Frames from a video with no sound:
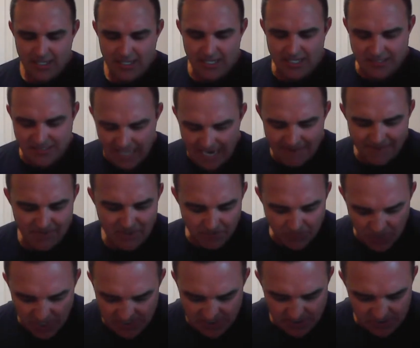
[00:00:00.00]
It's time for the
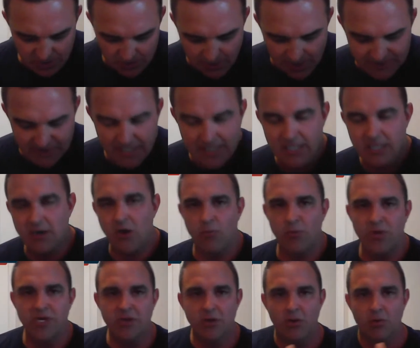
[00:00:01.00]
president to do the right thing. You know,
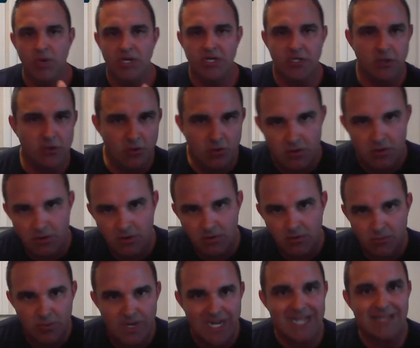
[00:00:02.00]
when you
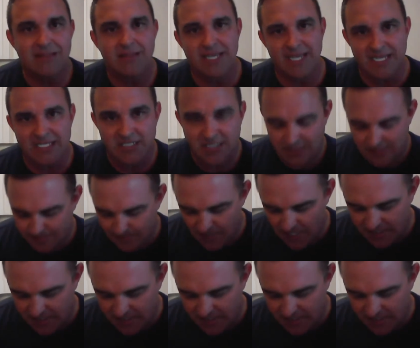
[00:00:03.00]
read this,